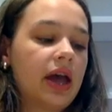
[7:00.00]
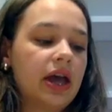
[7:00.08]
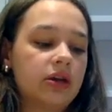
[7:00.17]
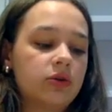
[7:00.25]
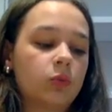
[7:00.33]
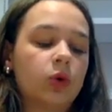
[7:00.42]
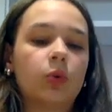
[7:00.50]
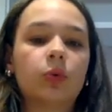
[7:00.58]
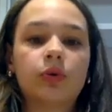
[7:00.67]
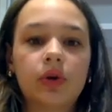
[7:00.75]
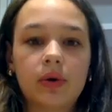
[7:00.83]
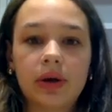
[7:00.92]
And what
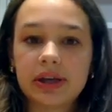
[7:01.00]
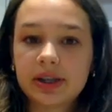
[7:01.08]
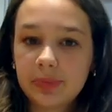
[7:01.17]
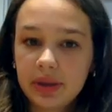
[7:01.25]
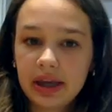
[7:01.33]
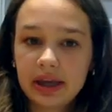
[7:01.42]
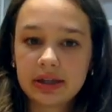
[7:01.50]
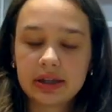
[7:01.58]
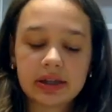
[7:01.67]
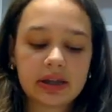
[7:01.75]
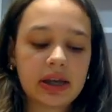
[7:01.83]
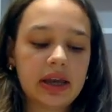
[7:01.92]
Woodrow
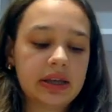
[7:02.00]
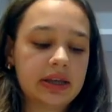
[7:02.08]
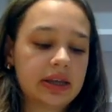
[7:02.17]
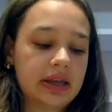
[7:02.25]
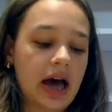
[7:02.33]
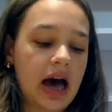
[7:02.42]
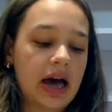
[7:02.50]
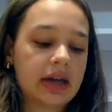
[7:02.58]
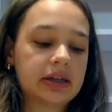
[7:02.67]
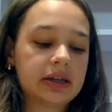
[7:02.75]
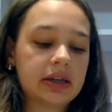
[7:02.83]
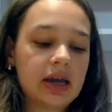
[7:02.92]
explains is
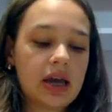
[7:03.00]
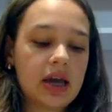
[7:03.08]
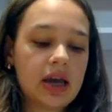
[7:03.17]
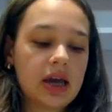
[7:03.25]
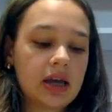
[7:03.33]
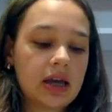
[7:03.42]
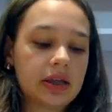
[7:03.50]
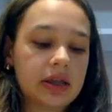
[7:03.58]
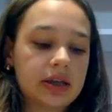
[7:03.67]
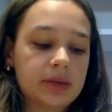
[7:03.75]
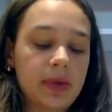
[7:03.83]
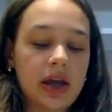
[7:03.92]
that
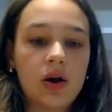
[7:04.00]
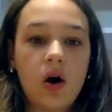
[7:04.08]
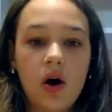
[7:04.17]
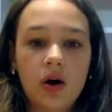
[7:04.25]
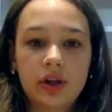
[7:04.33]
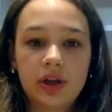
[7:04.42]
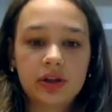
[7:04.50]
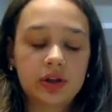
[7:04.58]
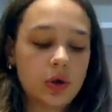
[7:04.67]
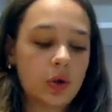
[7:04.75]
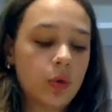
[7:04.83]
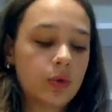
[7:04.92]
this man
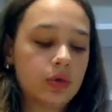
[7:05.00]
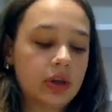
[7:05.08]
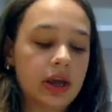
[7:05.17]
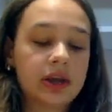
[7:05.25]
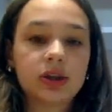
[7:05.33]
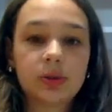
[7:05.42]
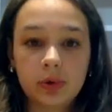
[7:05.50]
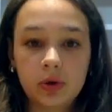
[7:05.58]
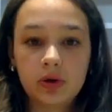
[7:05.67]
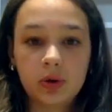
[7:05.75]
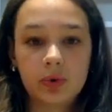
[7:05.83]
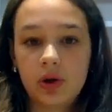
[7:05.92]
Holland, an
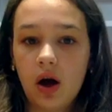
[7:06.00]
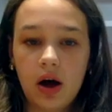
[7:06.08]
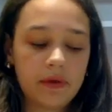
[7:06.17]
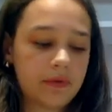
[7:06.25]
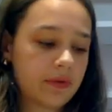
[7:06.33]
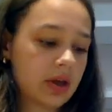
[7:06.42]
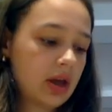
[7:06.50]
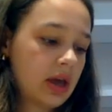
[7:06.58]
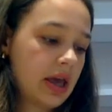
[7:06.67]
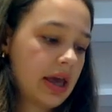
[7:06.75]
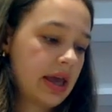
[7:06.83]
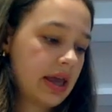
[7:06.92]
explosion went off
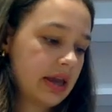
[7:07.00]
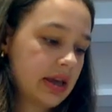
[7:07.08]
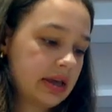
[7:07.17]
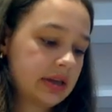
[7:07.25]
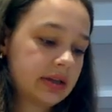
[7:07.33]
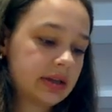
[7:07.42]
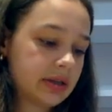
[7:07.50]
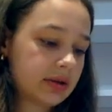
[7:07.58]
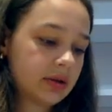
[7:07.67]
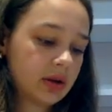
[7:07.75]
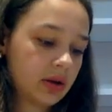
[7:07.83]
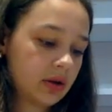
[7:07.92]
in
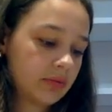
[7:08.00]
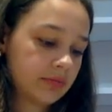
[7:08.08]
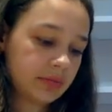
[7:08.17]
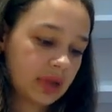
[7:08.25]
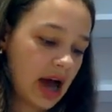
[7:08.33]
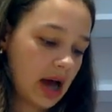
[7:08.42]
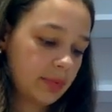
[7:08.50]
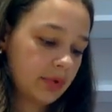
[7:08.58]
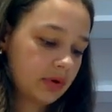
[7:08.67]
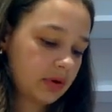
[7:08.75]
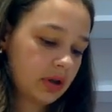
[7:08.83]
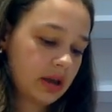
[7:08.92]
his
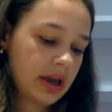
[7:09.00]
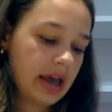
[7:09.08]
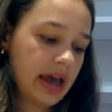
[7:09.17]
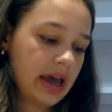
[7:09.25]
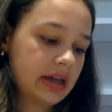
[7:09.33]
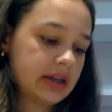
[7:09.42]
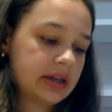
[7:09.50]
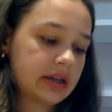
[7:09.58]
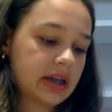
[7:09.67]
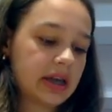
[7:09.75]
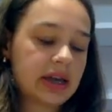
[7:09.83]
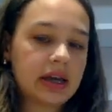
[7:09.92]
lab, and
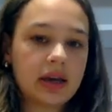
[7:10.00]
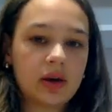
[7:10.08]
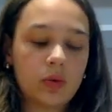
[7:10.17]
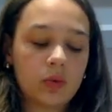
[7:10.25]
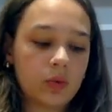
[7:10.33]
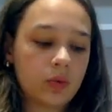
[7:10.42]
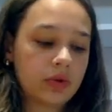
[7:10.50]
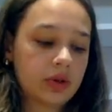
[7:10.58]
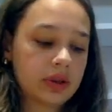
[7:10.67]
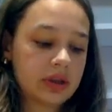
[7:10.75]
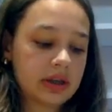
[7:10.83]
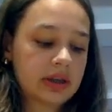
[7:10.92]

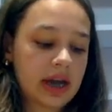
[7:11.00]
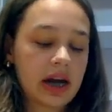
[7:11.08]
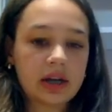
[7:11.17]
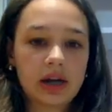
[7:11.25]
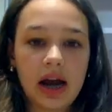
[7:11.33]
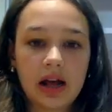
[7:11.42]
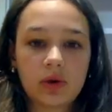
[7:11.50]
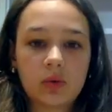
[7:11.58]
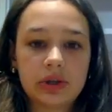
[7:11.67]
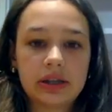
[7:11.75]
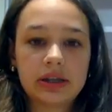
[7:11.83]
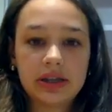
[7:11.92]
this character Alec
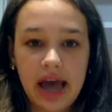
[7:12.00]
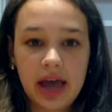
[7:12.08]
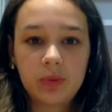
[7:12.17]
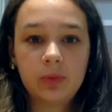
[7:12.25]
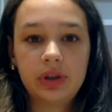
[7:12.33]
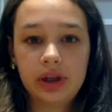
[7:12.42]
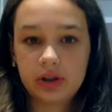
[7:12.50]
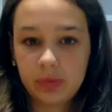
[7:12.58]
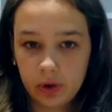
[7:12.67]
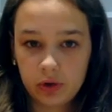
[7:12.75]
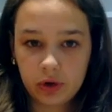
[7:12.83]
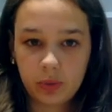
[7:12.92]
was dead when the
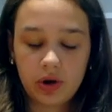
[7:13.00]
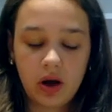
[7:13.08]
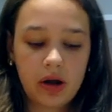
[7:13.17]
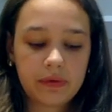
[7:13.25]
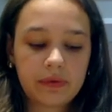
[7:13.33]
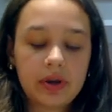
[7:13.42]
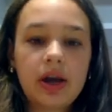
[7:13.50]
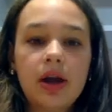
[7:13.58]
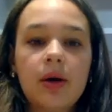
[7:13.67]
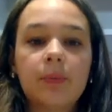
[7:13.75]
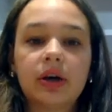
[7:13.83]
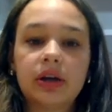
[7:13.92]
explosion went off,
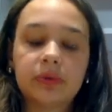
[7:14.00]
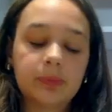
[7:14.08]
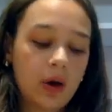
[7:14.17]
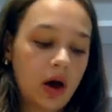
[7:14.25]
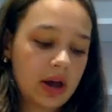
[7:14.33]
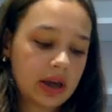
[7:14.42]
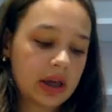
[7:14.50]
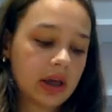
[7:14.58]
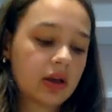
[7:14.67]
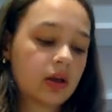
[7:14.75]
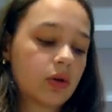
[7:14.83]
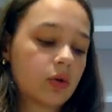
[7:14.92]
but his body